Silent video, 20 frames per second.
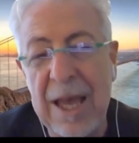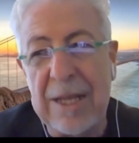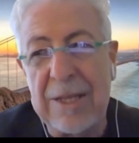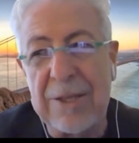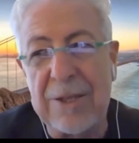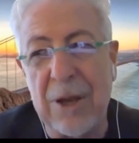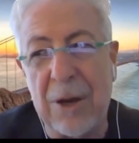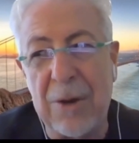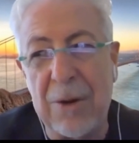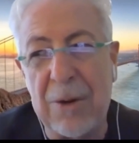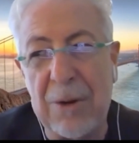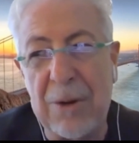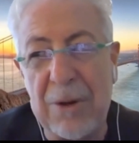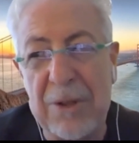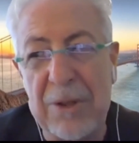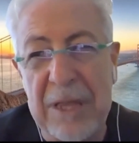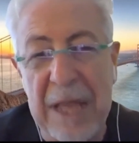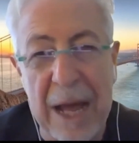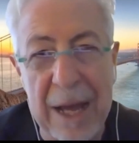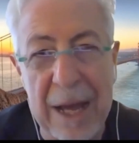So
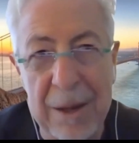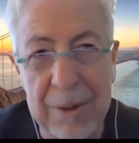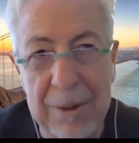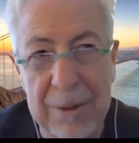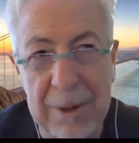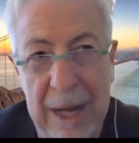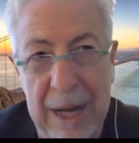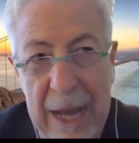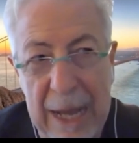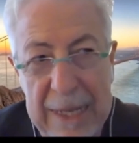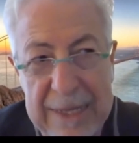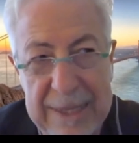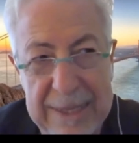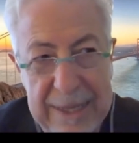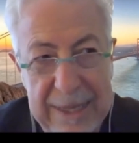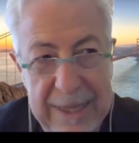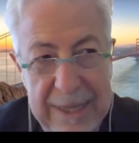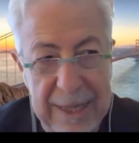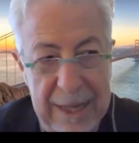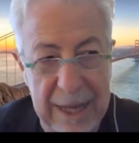now I
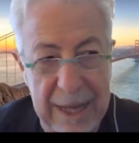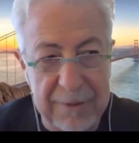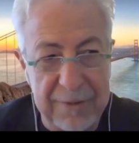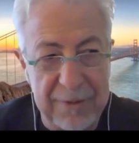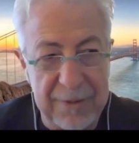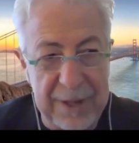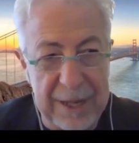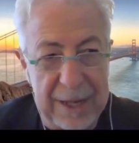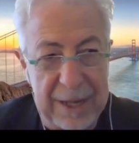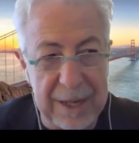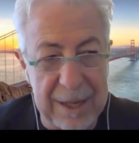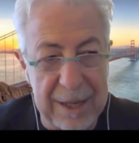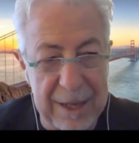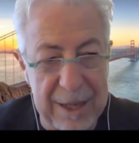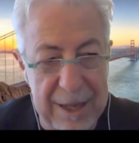feel